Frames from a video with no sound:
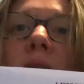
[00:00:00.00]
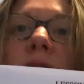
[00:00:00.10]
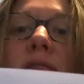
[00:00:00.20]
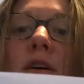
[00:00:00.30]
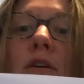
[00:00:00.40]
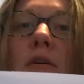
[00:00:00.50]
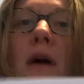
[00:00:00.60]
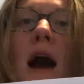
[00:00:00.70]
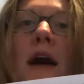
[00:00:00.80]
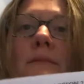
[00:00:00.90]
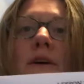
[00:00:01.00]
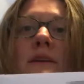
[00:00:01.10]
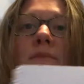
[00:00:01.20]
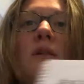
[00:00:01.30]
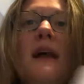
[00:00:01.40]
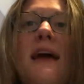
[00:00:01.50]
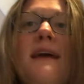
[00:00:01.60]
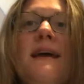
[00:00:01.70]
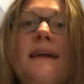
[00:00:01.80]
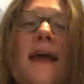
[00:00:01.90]
So I'm going to
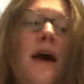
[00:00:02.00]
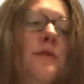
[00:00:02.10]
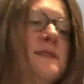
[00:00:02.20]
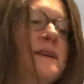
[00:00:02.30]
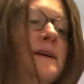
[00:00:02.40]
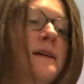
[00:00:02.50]
play and count